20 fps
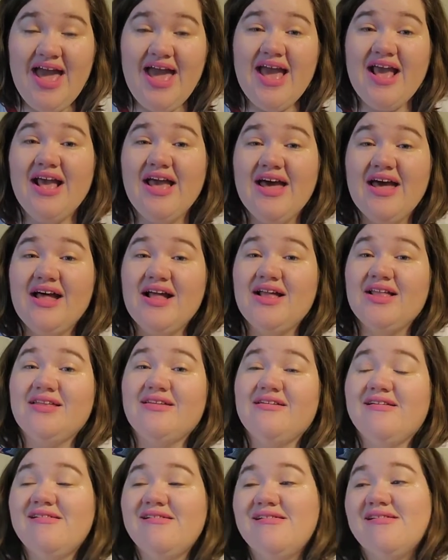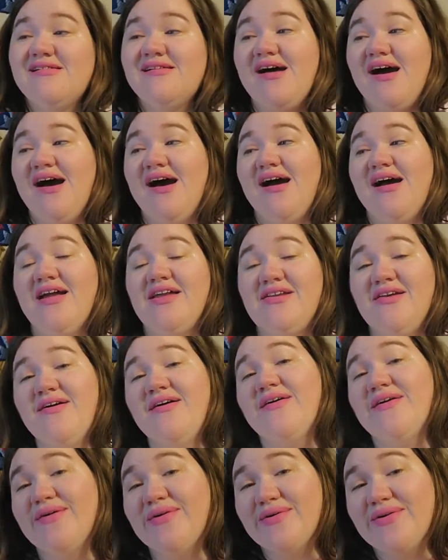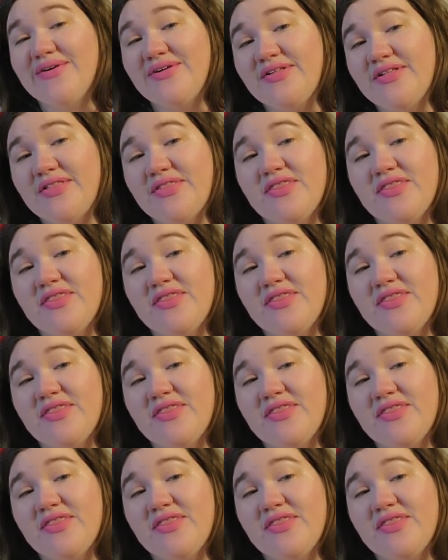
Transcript: And I know